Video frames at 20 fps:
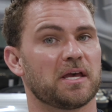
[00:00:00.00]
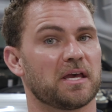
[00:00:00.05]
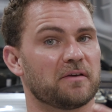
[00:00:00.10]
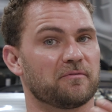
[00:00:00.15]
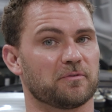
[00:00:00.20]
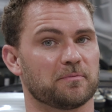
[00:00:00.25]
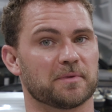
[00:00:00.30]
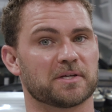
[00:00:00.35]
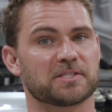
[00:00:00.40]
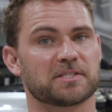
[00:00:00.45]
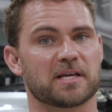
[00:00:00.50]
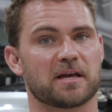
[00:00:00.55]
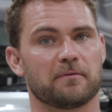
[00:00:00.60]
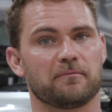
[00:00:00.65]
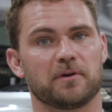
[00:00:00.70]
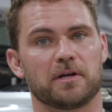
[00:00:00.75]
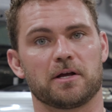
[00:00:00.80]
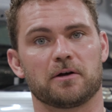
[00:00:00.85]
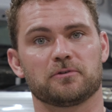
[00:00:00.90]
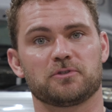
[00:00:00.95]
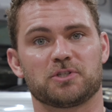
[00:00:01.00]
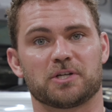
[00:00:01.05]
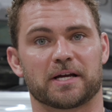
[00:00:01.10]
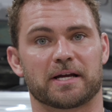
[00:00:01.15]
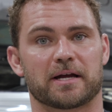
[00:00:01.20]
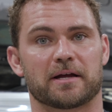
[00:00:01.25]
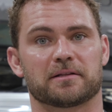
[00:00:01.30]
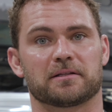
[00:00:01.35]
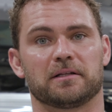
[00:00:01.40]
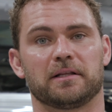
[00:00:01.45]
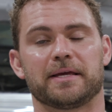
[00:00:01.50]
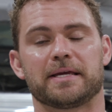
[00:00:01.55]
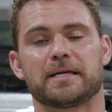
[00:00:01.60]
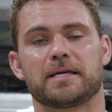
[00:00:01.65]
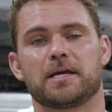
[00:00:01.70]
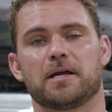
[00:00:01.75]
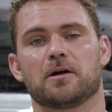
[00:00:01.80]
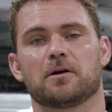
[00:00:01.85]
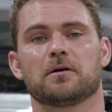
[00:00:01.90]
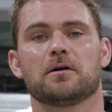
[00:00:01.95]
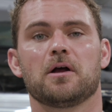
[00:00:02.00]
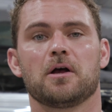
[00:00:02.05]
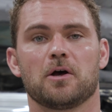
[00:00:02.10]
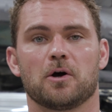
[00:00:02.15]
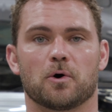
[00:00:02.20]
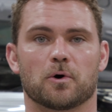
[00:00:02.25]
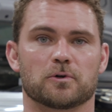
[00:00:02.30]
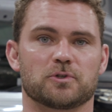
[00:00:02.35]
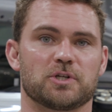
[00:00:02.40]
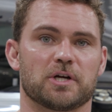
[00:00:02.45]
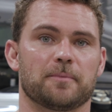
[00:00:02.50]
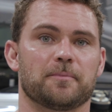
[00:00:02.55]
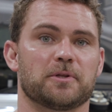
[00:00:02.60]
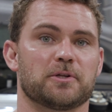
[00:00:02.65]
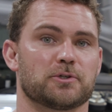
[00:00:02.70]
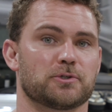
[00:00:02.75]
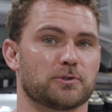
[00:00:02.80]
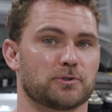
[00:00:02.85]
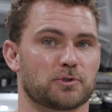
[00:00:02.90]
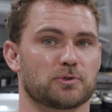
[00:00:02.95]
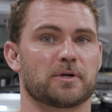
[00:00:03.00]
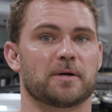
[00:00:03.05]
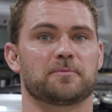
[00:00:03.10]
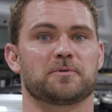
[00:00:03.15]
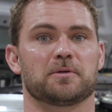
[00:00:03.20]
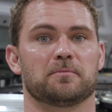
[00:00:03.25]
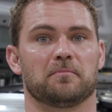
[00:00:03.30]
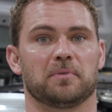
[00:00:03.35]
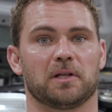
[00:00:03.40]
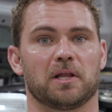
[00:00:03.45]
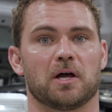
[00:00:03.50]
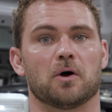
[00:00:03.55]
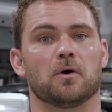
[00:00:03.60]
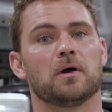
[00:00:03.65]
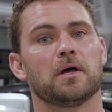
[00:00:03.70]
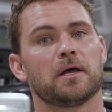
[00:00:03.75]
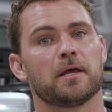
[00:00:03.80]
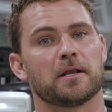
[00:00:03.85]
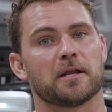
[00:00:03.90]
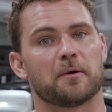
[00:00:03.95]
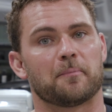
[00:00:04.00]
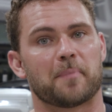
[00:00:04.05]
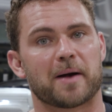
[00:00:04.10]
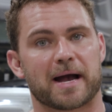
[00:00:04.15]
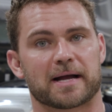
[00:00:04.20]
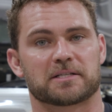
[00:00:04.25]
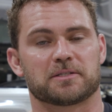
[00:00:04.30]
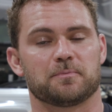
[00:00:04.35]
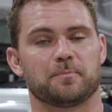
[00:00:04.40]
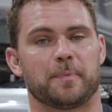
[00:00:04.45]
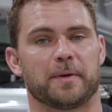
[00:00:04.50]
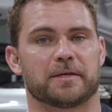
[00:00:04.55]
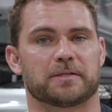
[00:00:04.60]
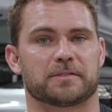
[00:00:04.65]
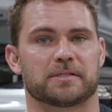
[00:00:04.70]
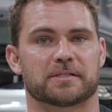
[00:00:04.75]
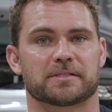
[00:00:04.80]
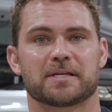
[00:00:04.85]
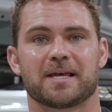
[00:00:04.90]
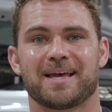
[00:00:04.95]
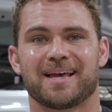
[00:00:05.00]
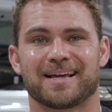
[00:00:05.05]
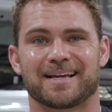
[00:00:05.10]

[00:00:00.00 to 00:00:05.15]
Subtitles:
If you missed that video, check out the link here or jump in the description below. Now back to business.